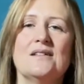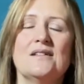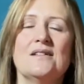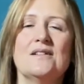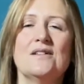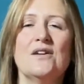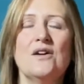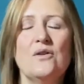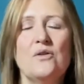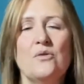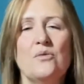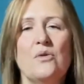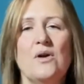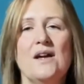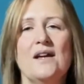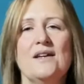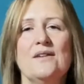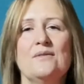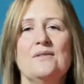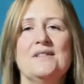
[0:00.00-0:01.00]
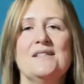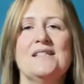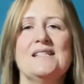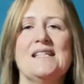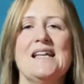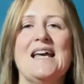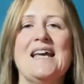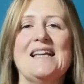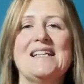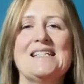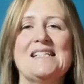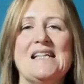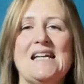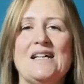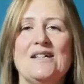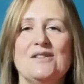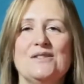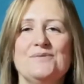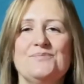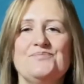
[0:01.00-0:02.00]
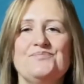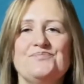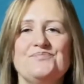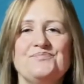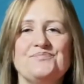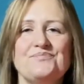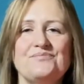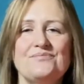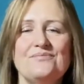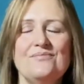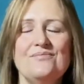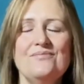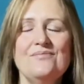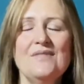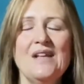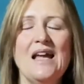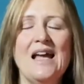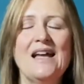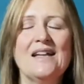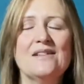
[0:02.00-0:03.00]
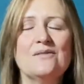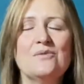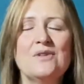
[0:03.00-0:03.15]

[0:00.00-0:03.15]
go away with this exhale. And